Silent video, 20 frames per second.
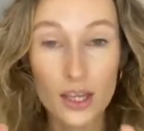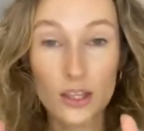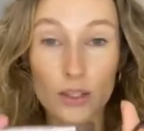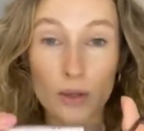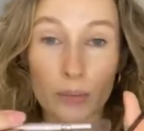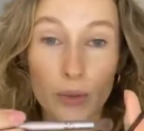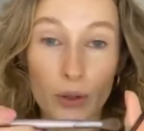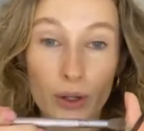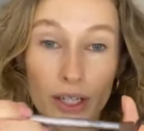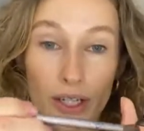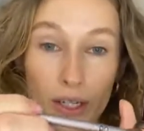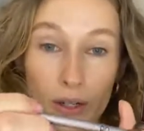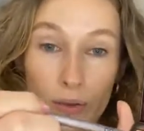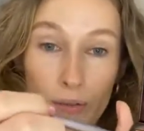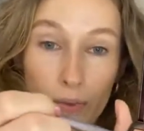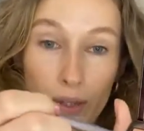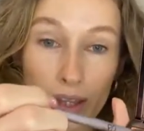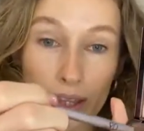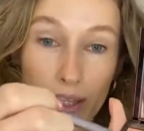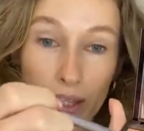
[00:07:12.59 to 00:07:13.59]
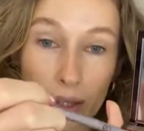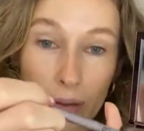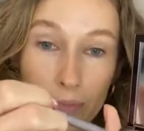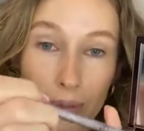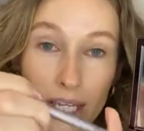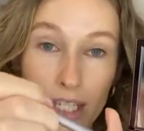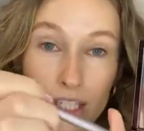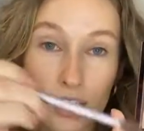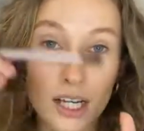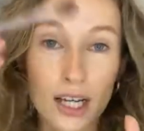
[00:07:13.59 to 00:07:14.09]
So I'm going in with the
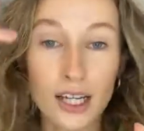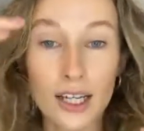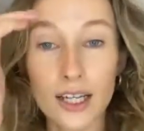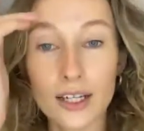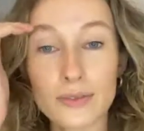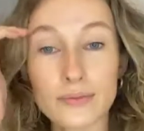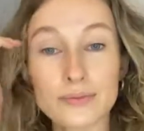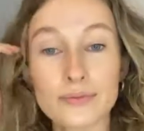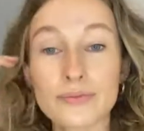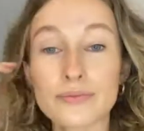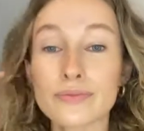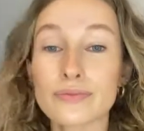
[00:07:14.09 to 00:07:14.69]
peach color,